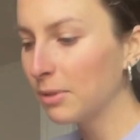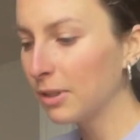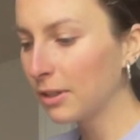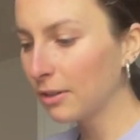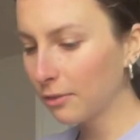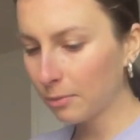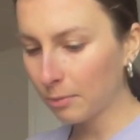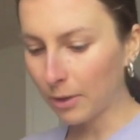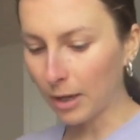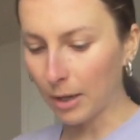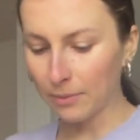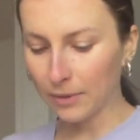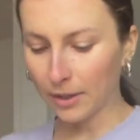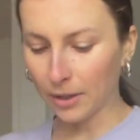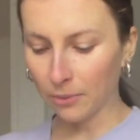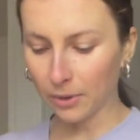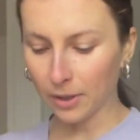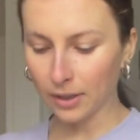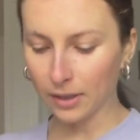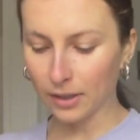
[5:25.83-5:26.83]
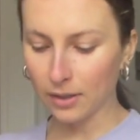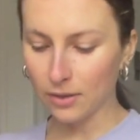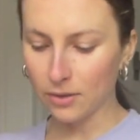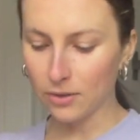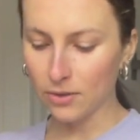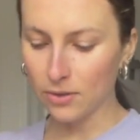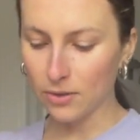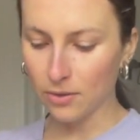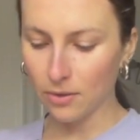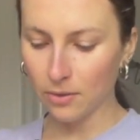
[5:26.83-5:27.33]
bit of prep that we're going to
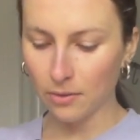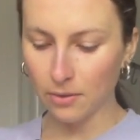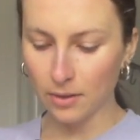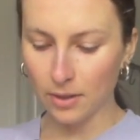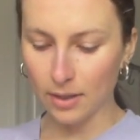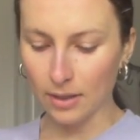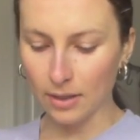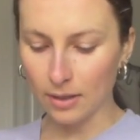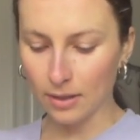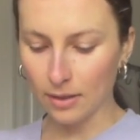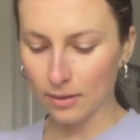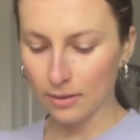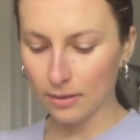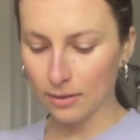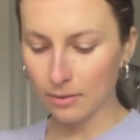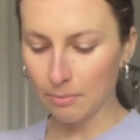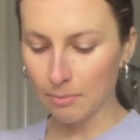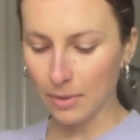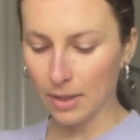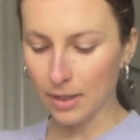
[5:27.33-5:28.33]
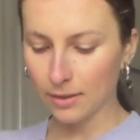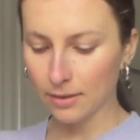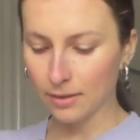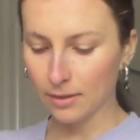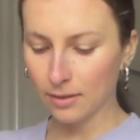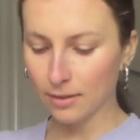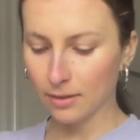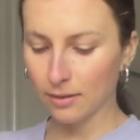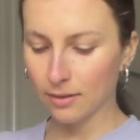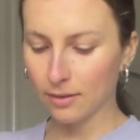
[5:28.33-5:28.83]
do is mince
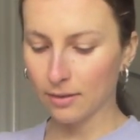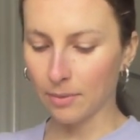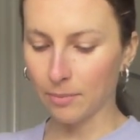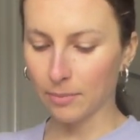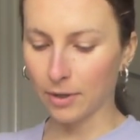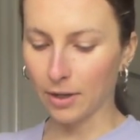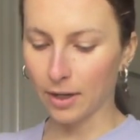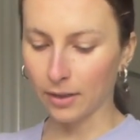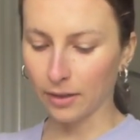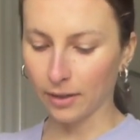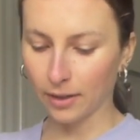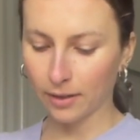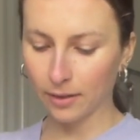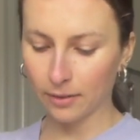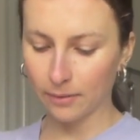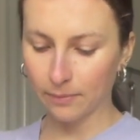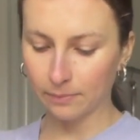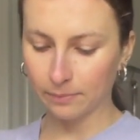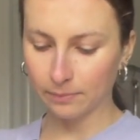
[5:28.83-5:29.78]
some garlic.